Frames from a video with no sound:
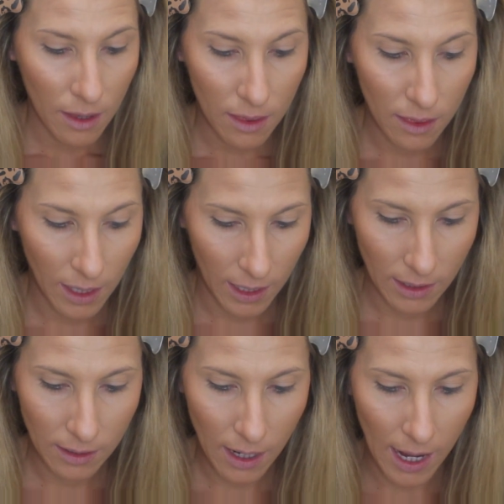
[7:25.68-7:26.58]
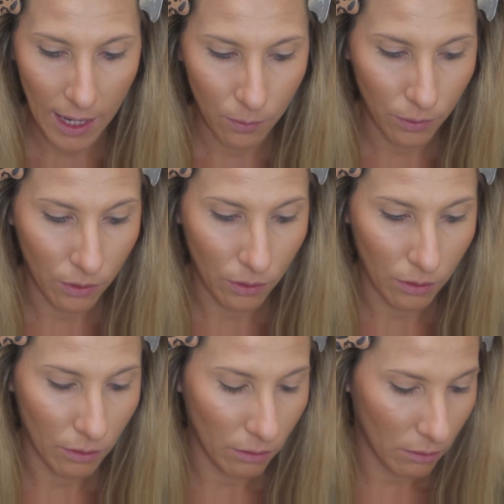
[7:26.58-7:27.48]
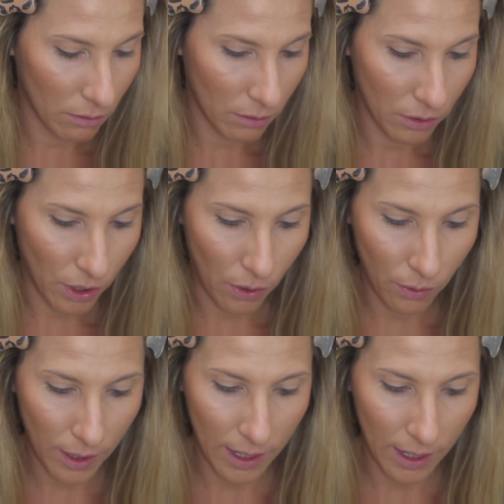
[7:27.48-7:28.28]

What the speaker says: Then I will go